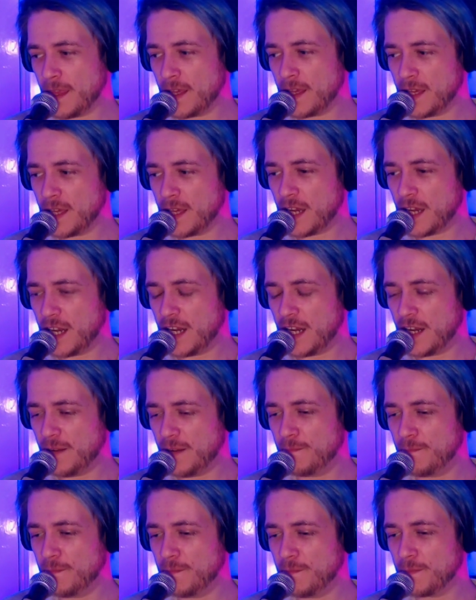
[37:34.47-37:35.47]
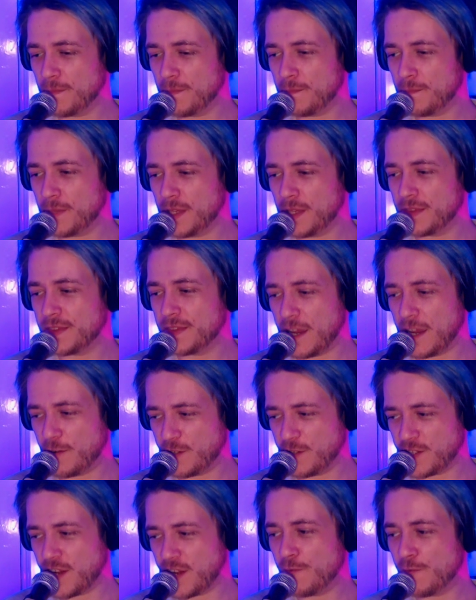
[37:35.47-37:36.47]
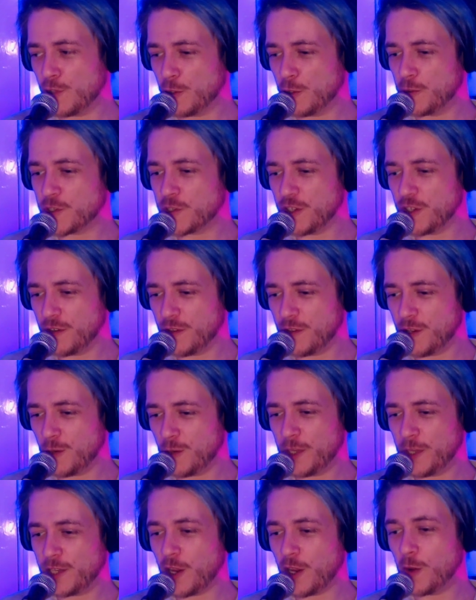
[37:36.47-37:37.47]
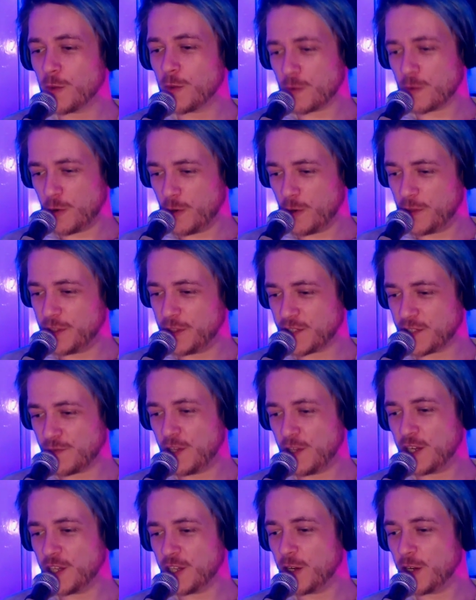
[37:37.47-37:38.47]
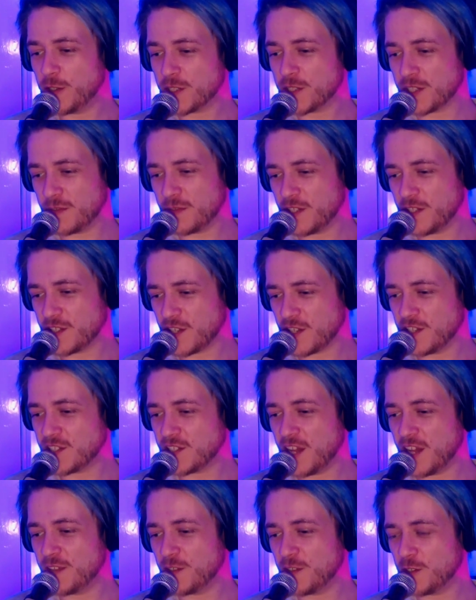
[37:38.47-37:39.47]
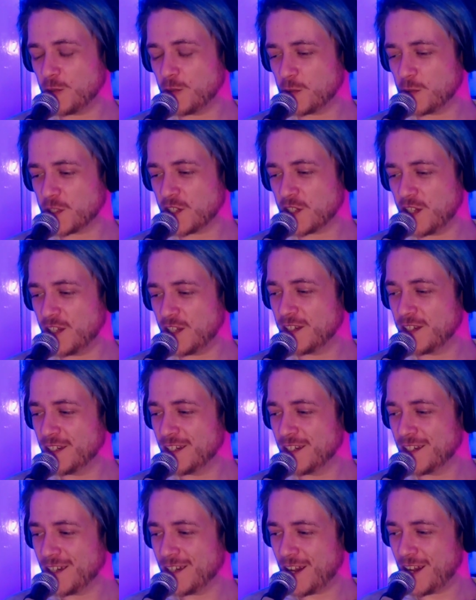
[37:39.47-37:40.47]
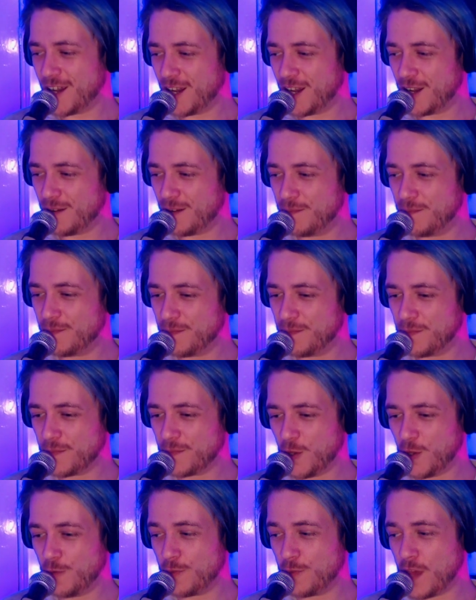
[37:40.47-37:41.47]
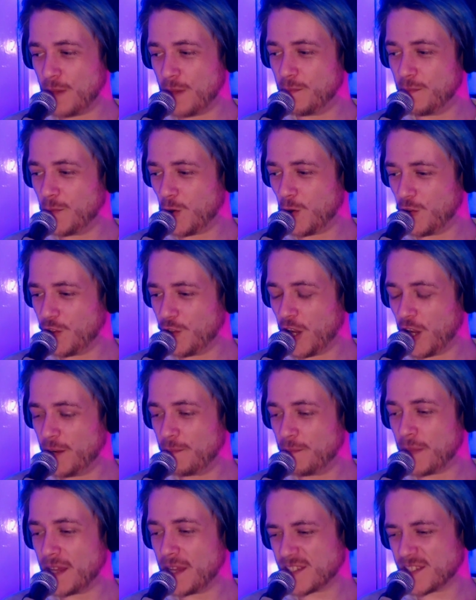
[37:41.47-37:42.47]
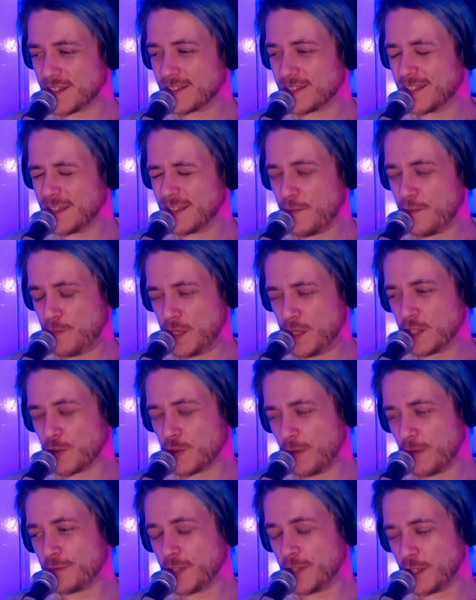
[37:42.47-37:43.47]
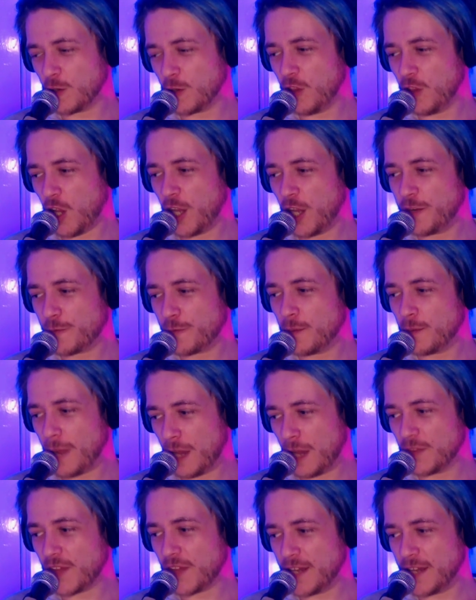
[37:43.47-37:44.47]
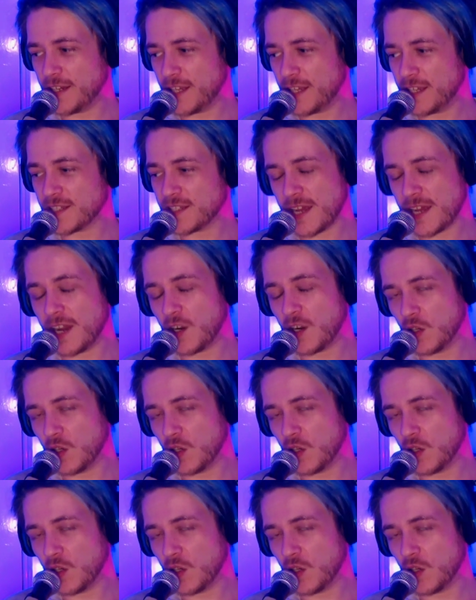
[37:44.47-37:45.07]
But there is an evolution that we go through in these videos, as I say, that you will see of them online. Basically, they've been grifting online for about 10 years now.